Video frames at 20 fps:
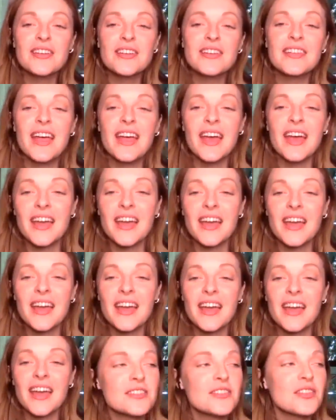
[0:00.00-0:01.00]
like
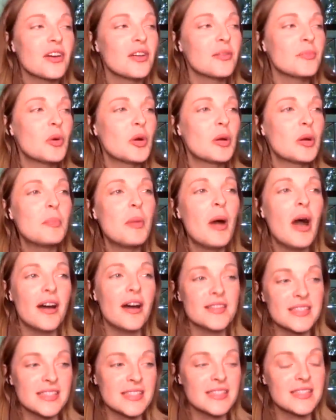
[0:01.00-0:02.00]
end on more
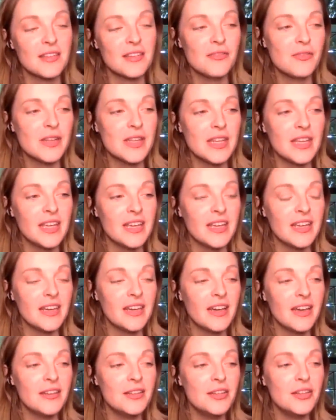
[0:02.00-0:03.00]
positivity,
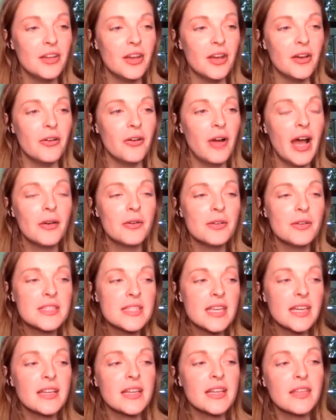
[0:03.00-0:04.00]
mm-hmm. you know, I would
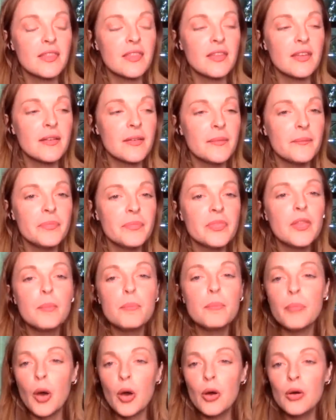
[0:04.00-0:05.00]
say like the
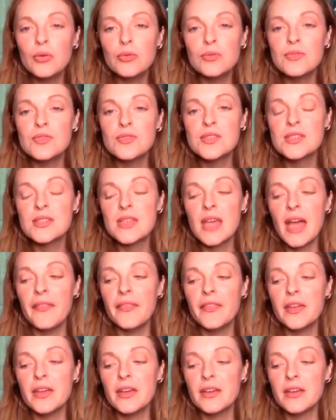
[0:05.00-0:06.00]
bones
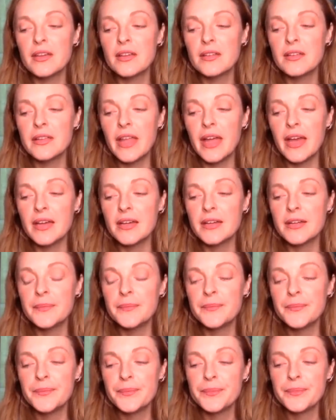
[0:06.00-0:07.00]
and the like
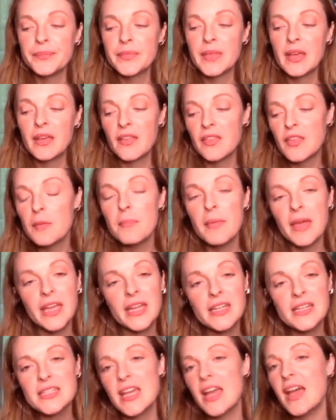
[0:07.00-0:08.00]
the
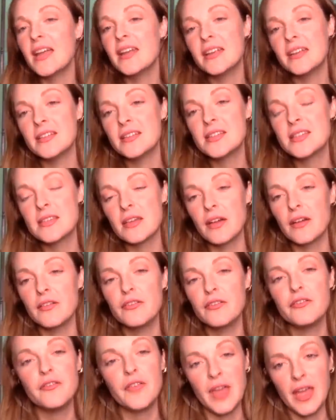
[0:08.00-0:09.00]
main tenets of
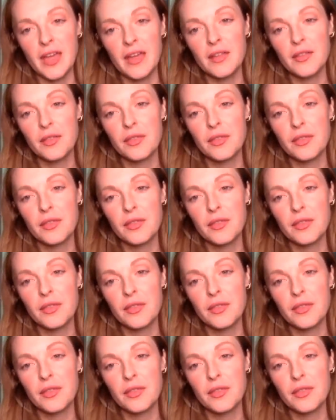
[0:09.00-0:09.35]
faith,